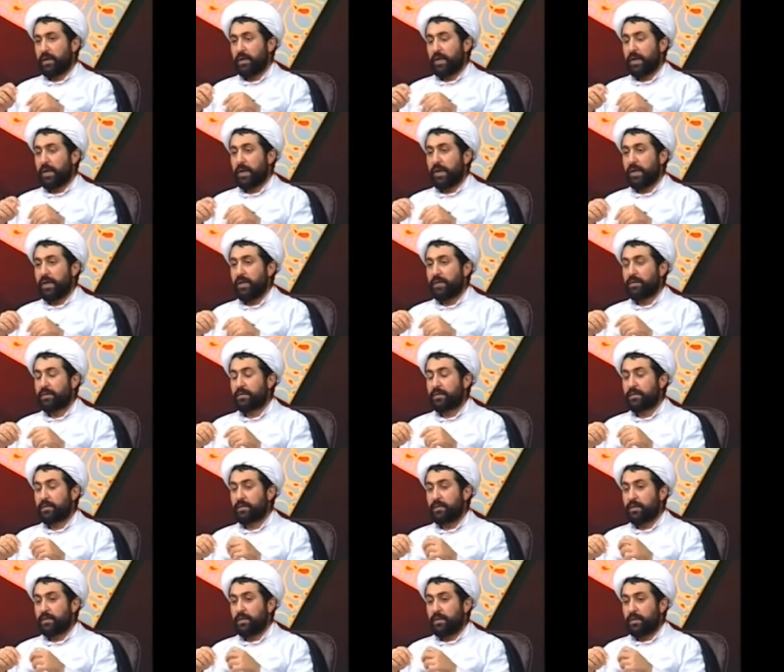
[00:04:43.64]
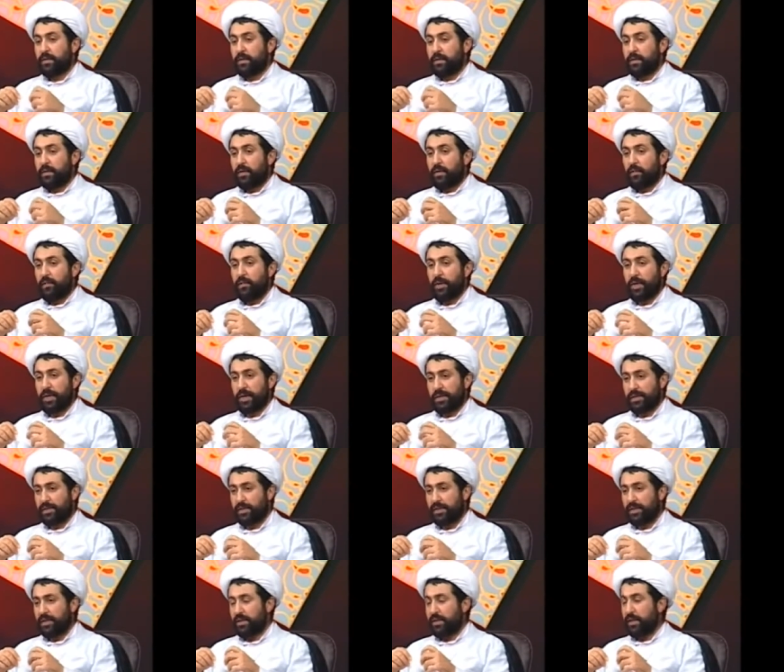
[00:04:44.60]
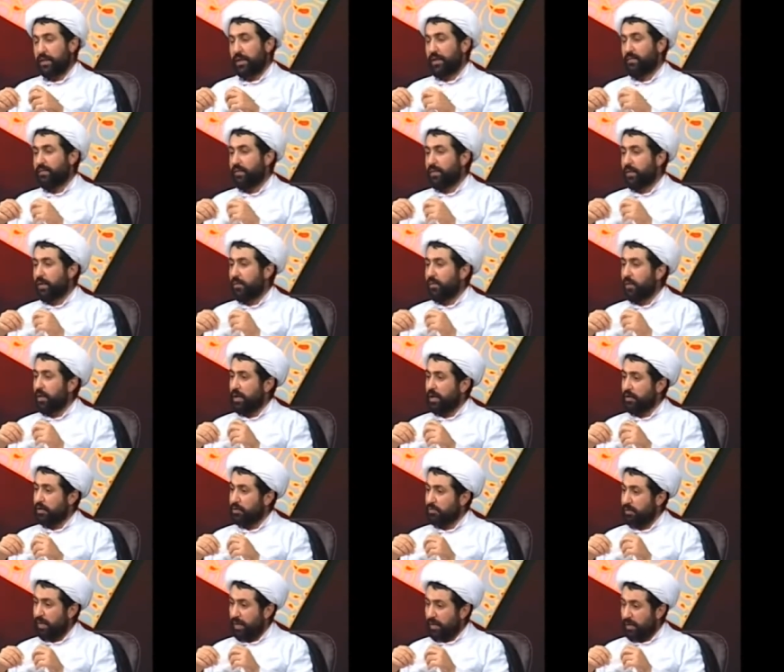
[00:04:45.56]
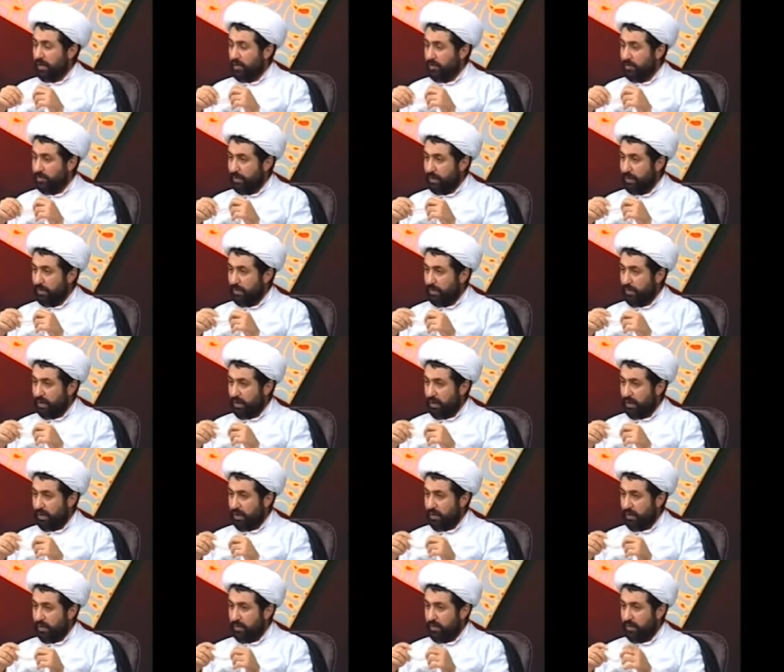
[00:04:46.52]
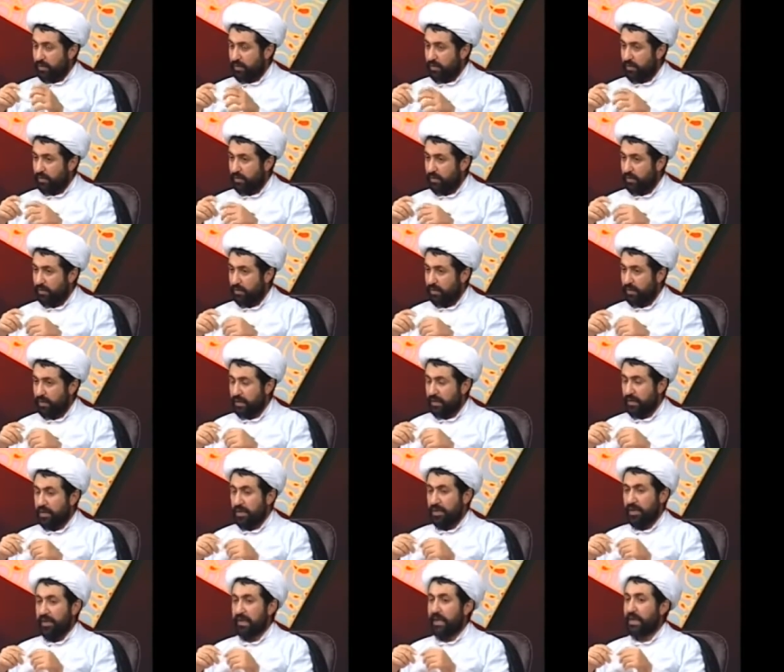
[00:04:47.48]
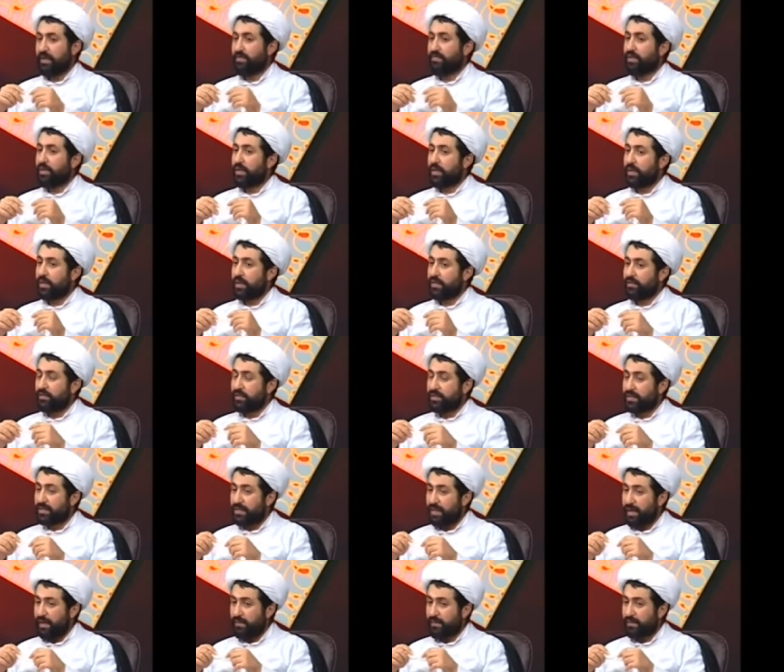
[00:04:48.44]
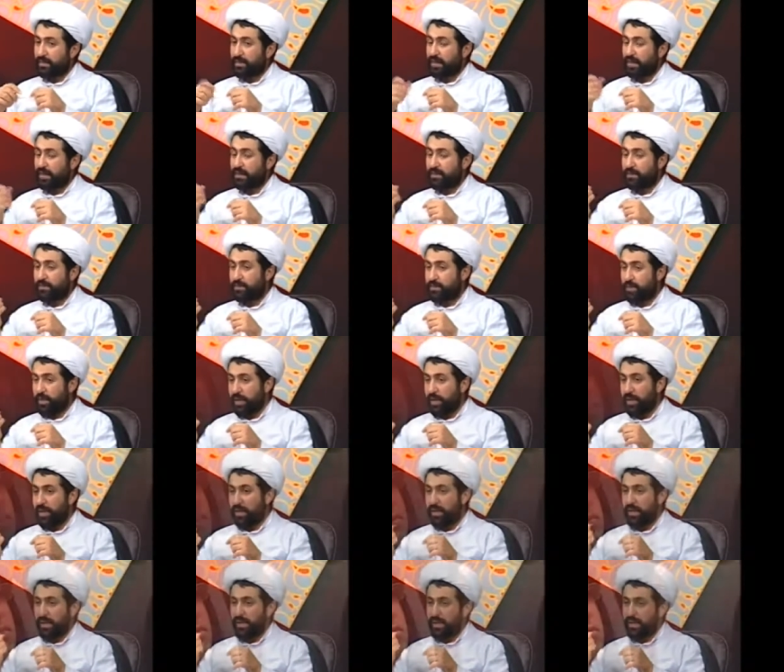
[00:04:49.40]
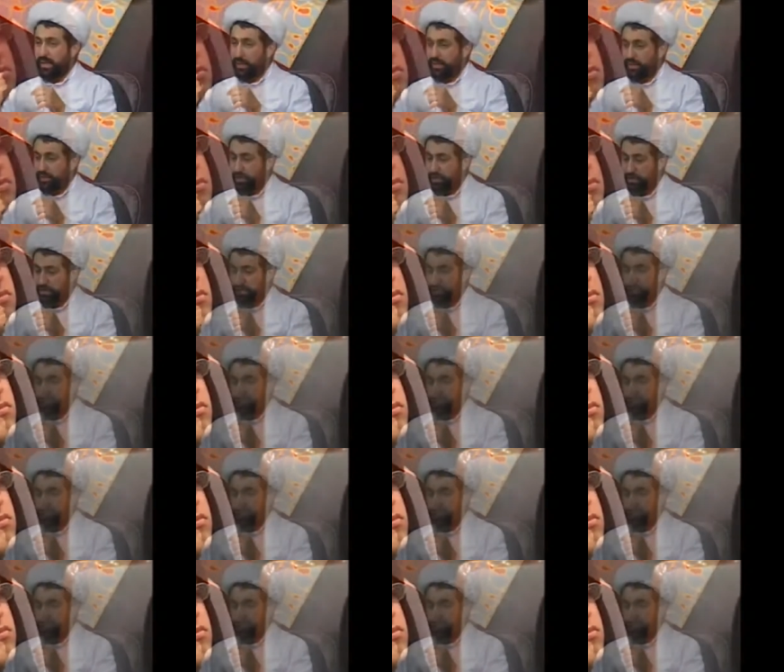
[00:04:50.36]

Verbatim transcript: And because everything belongs to Allah subhanahu wa ta'ala, everything receives its being and existence